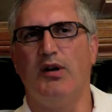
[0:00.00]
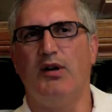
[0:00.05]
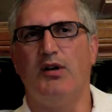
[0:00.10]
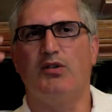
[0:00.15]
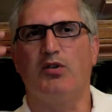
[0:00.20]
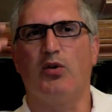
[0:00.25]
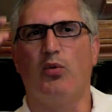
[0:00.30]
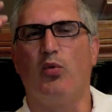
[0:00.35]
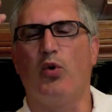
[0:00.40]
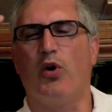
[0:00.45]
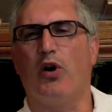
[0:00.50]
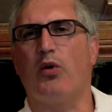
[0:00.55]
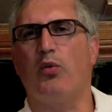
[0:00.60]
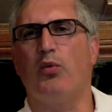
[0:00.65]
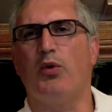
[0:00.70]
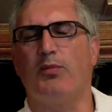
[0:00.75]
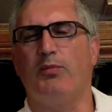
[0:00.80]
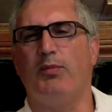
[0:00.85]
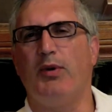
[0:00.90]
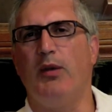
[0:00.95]
to work
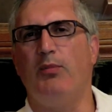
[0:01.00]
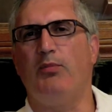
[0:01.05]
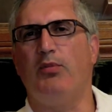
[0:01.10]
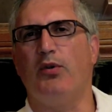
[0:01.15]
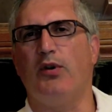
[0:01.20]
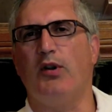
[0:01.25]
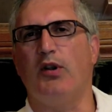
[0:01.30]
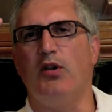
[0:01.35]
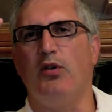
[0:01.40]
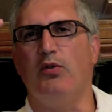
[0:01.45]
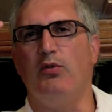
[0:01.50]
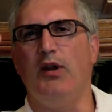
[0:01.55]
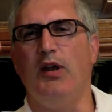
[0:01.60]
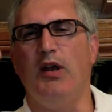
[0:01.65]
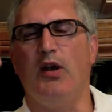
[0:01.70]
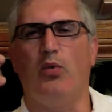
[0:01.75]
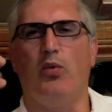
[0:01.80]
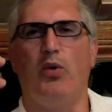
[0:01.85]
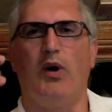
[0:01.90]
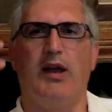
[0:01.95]
with people in a
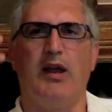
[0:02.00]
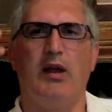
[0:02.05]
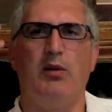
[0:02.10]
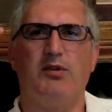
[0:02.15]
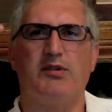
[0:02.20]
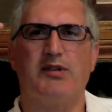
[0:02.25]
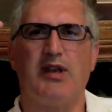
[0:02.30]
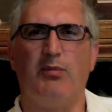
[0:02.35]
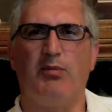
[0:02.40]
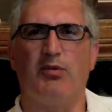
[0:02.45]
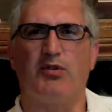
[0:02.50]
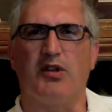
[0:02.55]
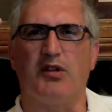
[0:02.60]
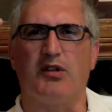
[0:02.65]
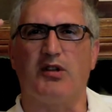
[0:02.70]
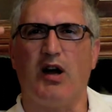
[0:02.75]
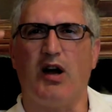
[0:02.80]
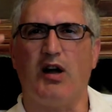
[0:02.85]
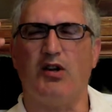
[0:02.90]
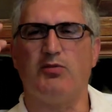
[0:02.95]
unique way. He was able to
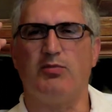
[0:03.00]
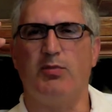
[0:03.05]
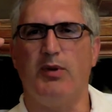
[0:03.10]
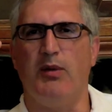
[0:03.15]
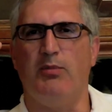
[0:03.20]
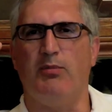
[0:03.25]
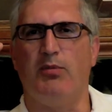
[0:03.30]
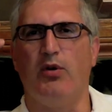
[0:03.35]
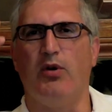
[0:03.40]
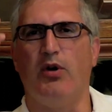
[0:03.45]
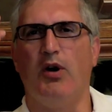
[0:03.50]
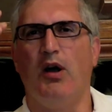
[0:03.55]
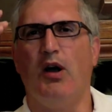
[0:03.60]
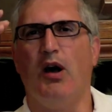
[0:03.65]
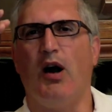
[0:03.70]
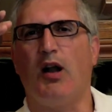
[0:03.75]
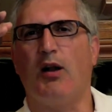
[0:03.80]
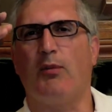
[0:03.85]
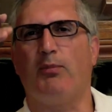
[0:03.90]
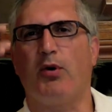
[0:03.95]
touch people
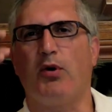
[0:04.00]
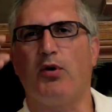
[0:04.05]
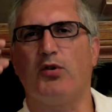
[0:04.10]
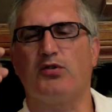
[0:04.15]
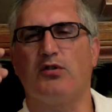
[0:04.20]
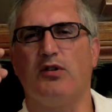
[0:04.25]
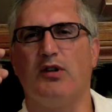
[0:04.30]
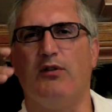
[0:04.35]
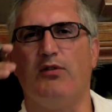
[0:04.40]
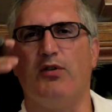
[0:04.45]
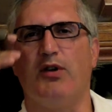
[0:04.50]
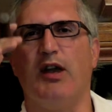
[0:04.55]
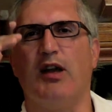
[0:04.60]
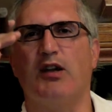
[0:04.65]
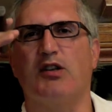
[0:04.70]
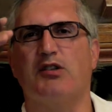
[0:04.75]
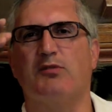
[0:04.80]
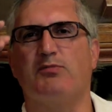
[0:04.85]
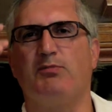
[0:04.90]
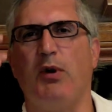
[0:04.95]
on a personal level. He
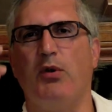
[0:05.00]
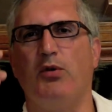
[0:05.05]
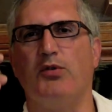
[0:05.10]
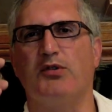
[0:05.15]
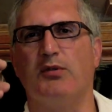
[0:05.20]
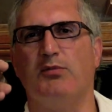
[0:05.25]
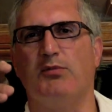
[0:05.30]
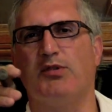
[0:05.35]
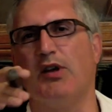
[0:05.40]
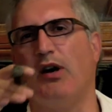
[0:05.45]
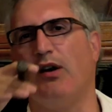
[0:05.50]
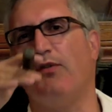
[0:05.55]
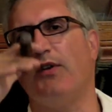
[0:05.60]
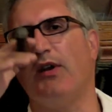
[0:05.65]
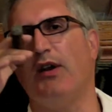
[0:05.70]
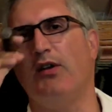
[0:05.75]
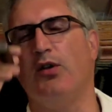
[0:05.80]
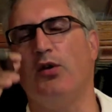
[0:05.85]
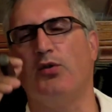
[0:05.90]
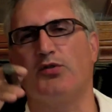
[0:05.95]
exposed himself
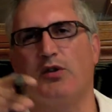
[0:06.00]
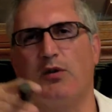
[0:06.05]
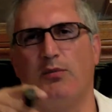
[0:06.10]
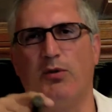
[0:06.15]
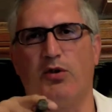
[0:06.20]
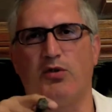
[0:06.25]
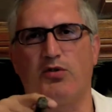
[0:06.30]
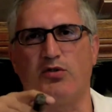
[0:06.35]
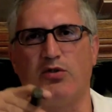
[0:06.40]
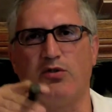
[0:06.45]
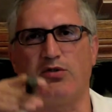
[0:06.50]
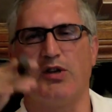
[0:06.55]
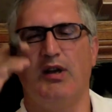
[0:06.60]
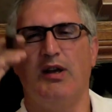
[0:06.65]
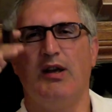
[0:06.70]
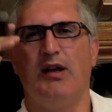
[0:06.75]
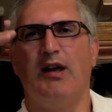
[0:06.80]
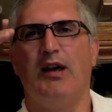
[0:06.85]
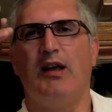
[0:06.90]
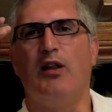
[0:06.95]
in those commercials,
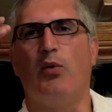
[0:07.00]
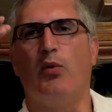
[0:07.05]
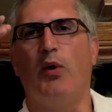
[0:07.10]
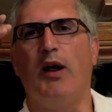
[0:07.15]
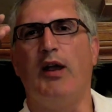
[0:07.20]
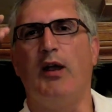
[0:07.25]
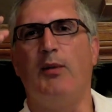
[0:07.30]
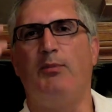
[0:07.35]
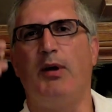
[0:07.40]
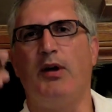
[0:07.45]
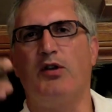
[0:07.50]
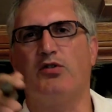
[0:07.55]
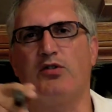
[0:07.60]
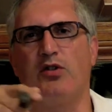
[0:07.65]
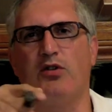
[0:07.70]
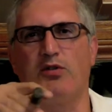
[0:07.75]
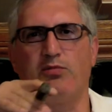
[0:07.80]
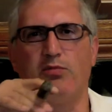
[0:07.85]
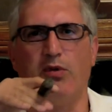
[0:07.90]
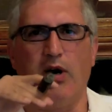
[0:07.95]
in the way he pitched
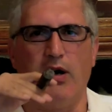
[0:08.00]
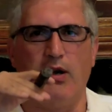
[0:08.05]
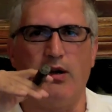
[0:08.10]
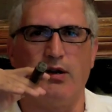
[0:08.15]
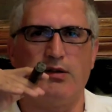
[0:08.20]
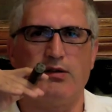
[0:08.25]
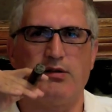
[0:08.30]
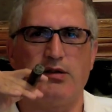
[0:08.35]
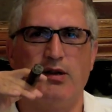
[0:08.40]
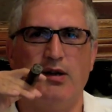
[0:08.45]
those products.